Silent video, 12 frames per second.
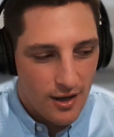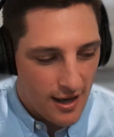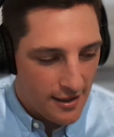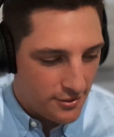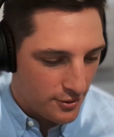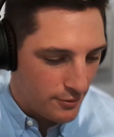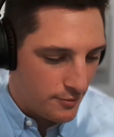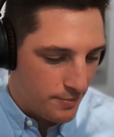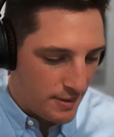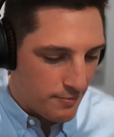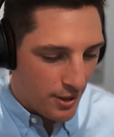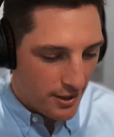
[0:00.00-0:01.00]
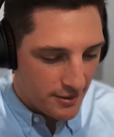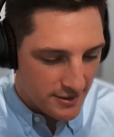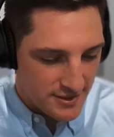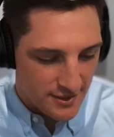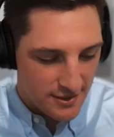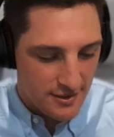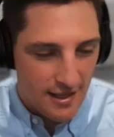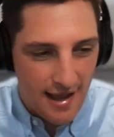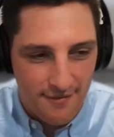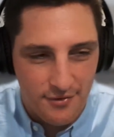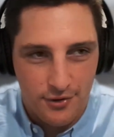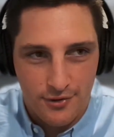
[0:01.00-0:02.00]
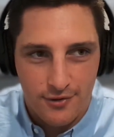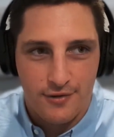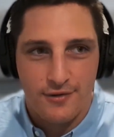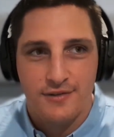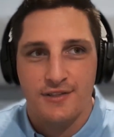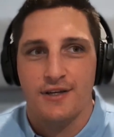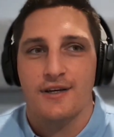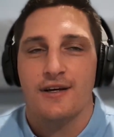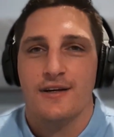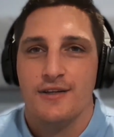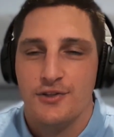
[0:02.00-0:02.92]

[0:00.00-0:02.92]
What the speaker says: I thought it would be pertinent to have you to